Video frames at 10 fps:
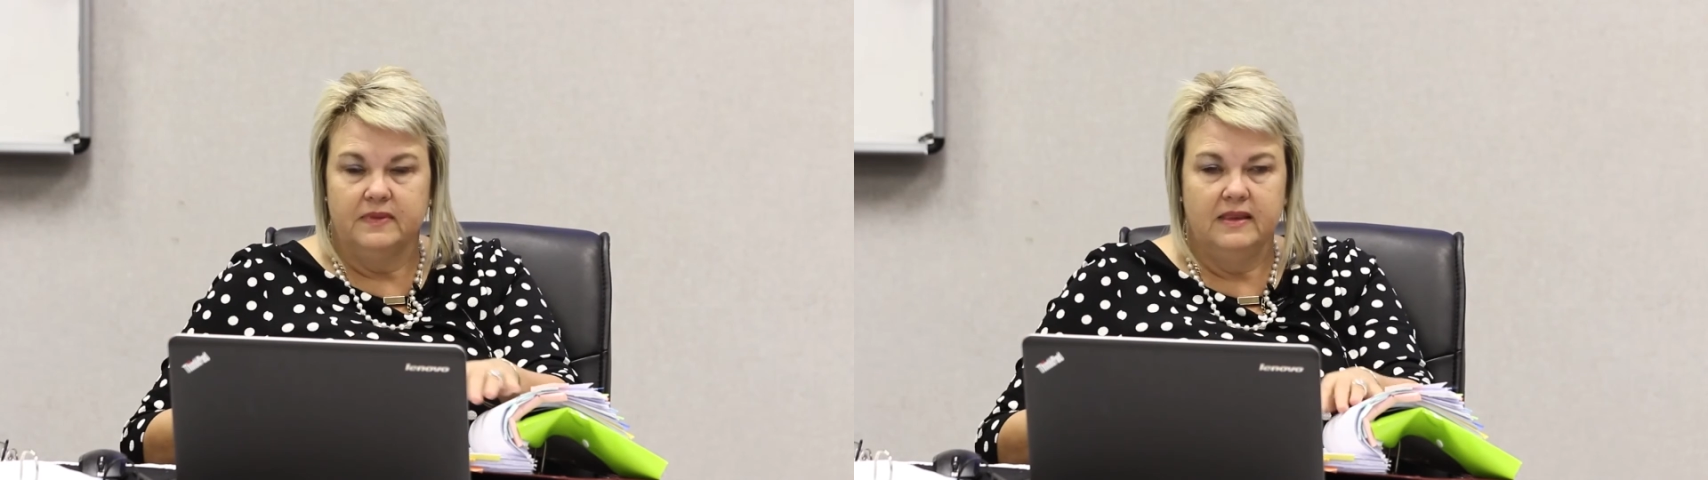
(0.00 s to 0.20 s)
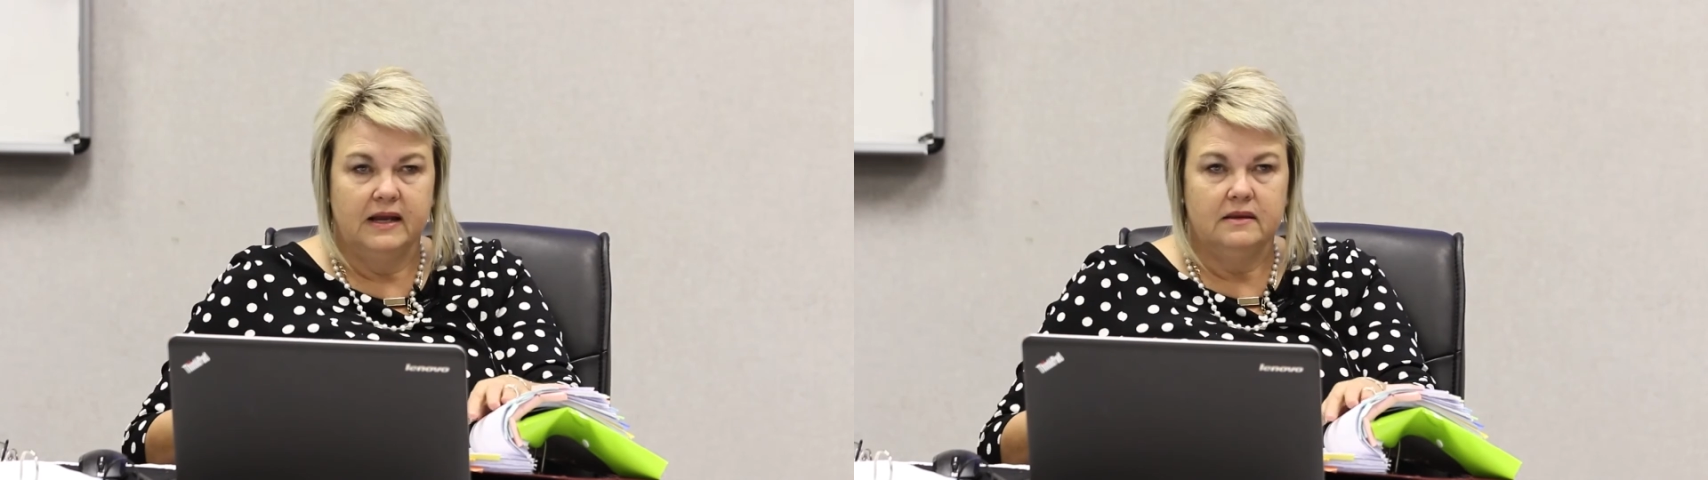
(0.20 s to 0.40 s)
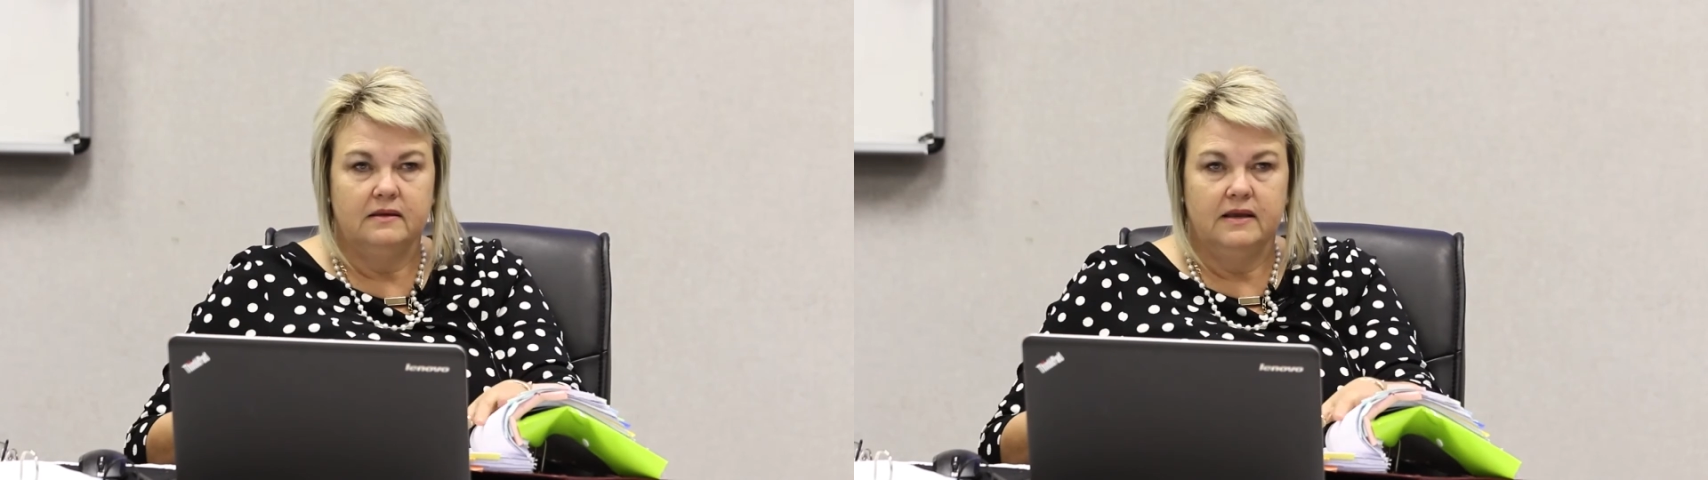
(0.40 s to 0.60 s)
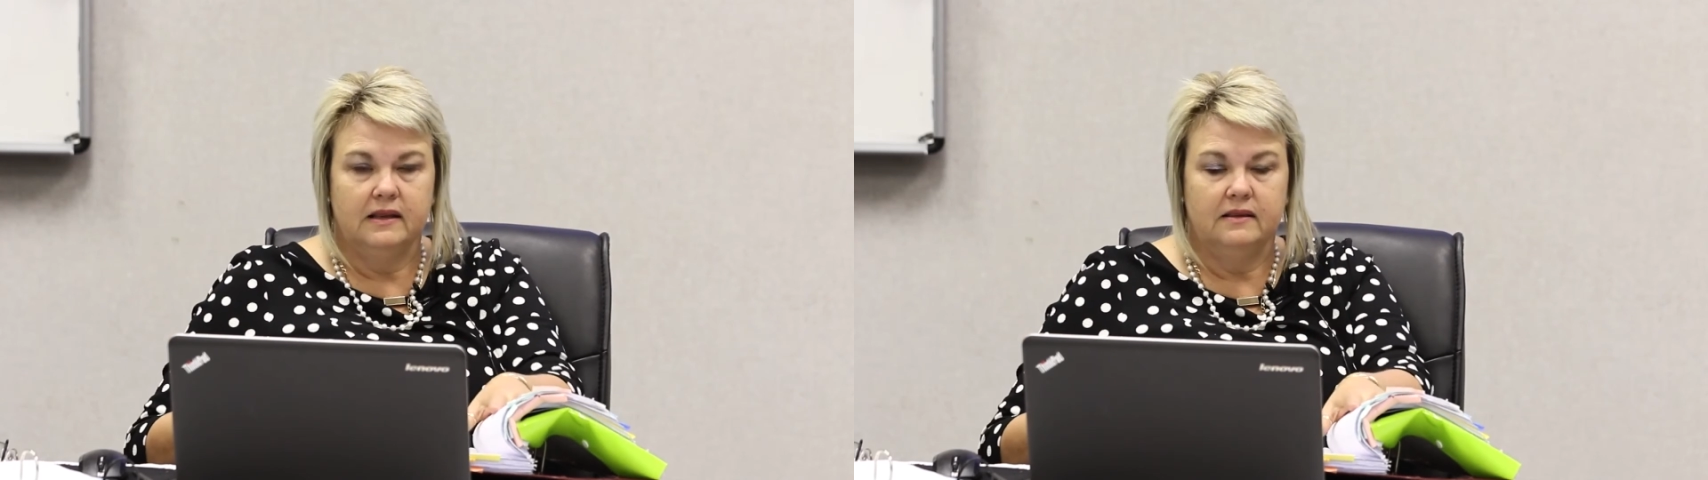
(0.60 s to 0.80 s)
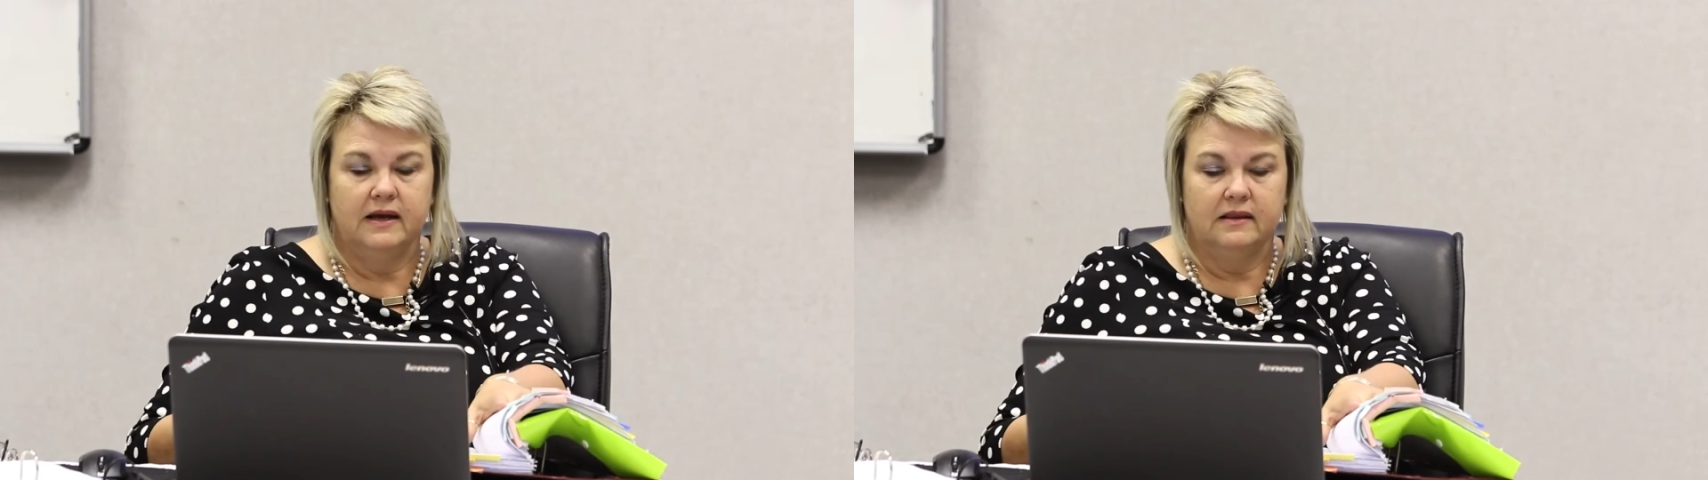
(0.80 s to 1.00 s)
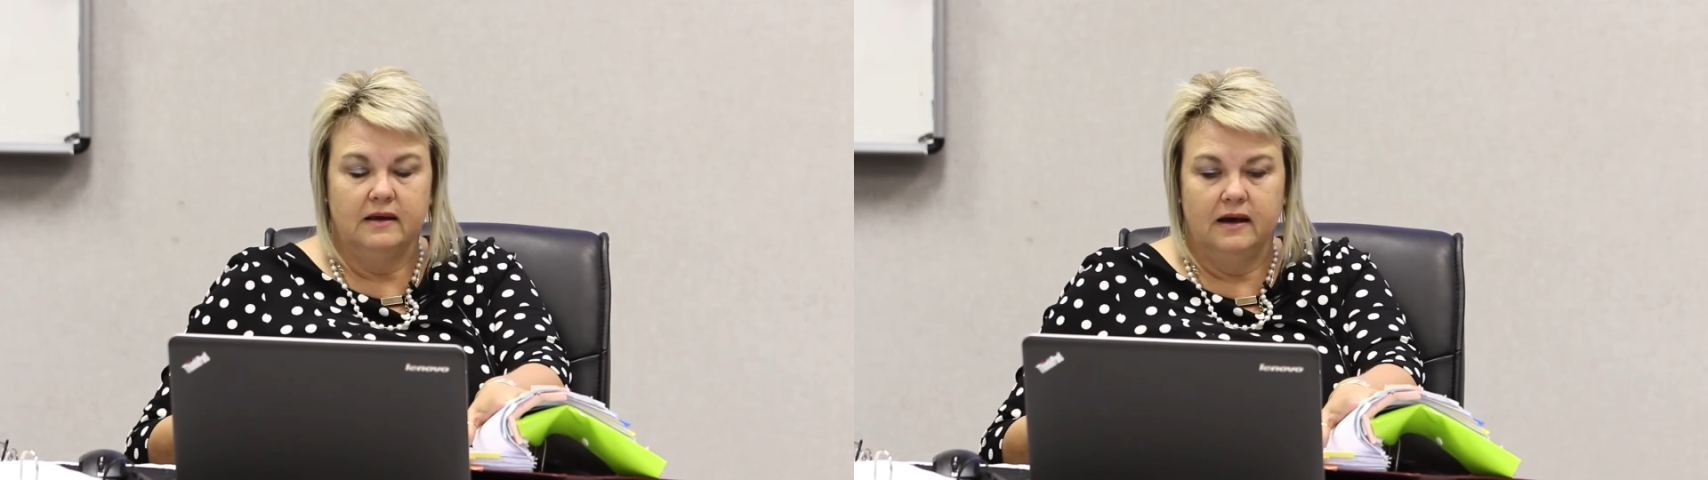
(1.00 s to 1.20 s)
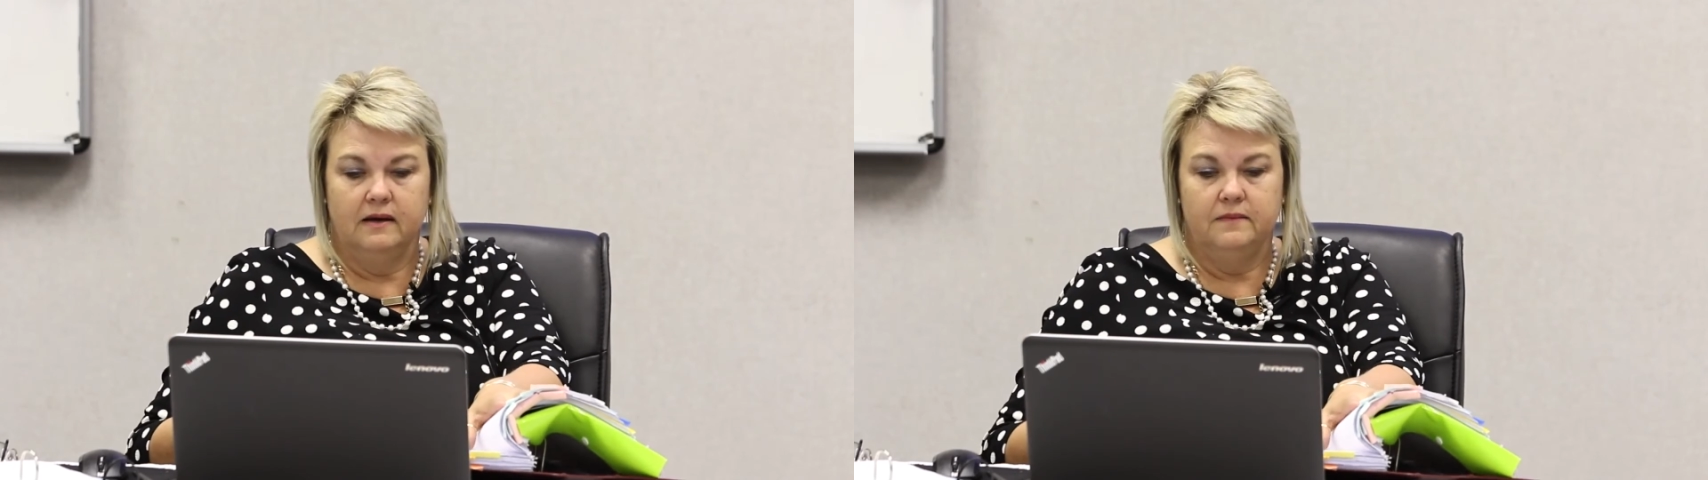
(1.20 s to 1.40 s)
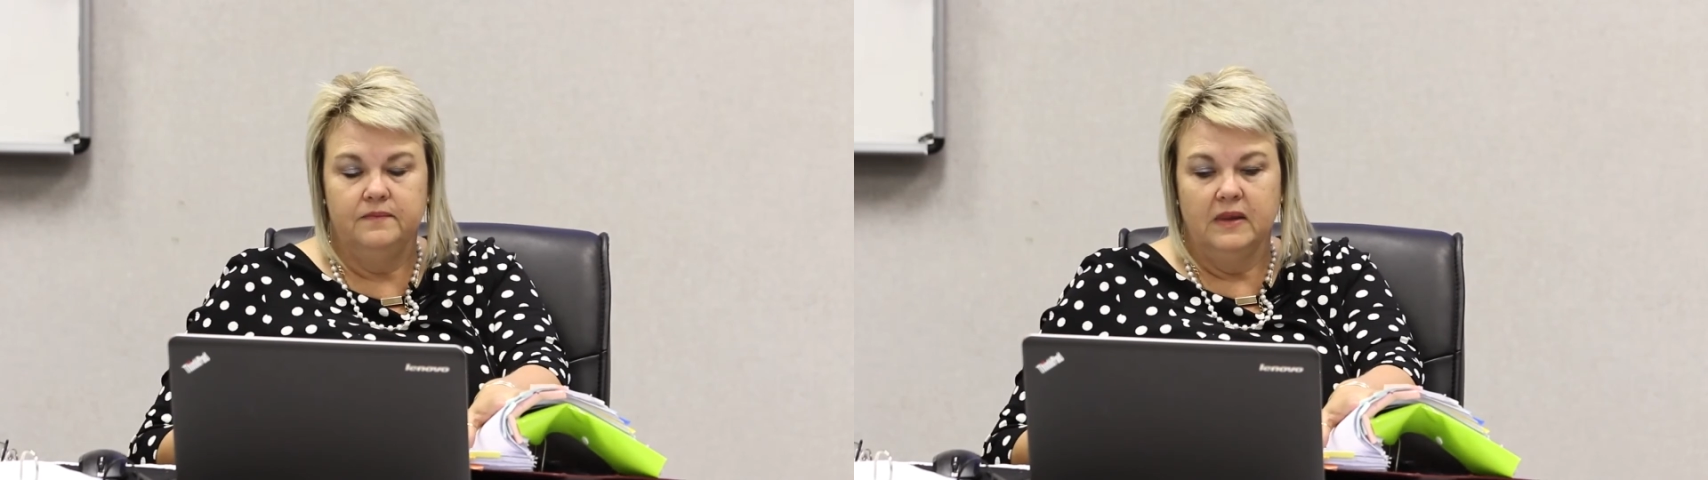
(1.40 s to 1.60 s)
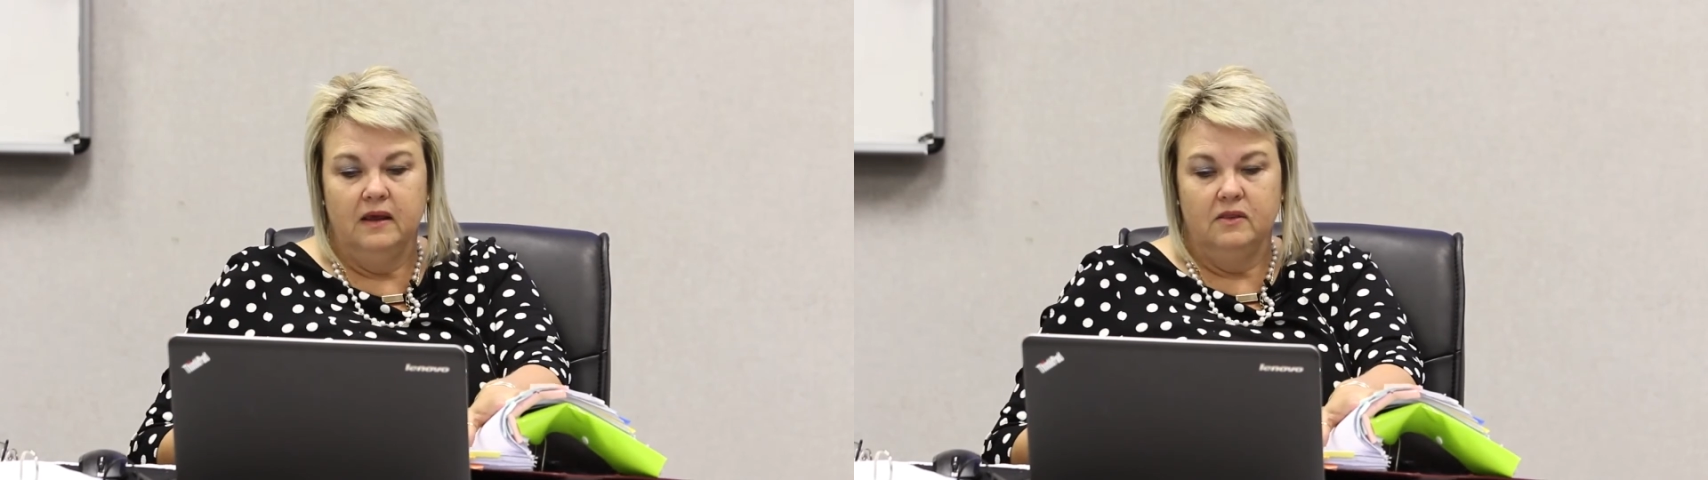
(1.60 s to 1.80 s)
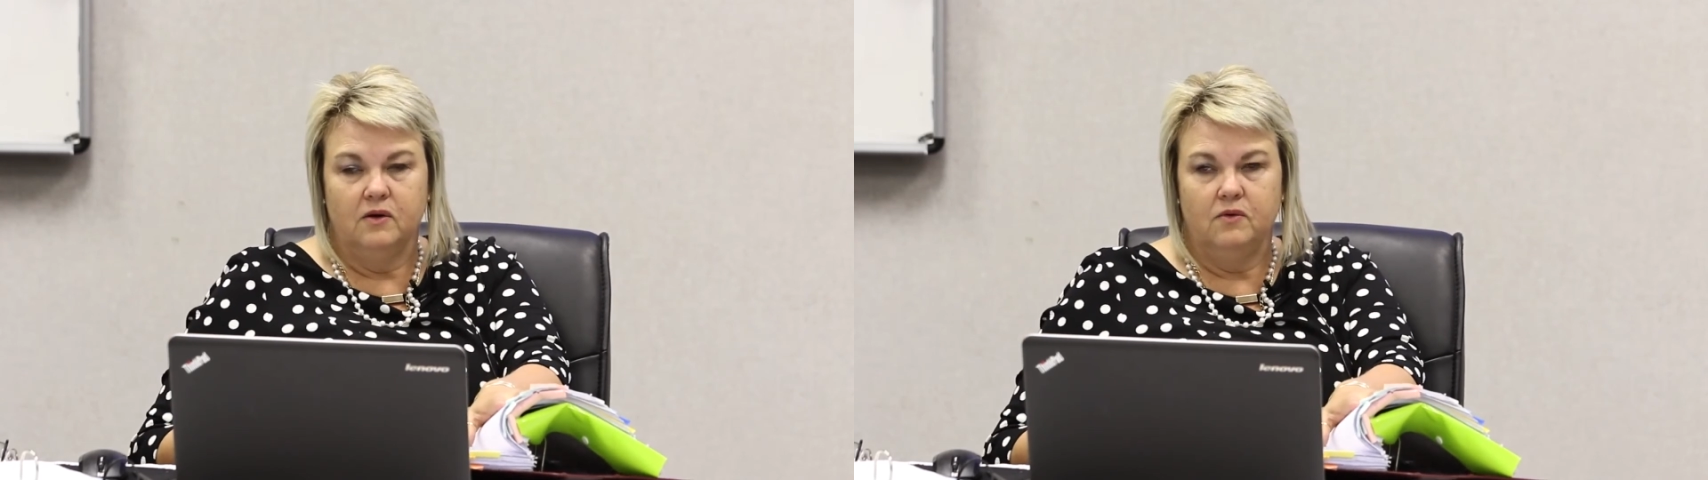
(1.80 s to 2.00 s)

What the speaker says: that the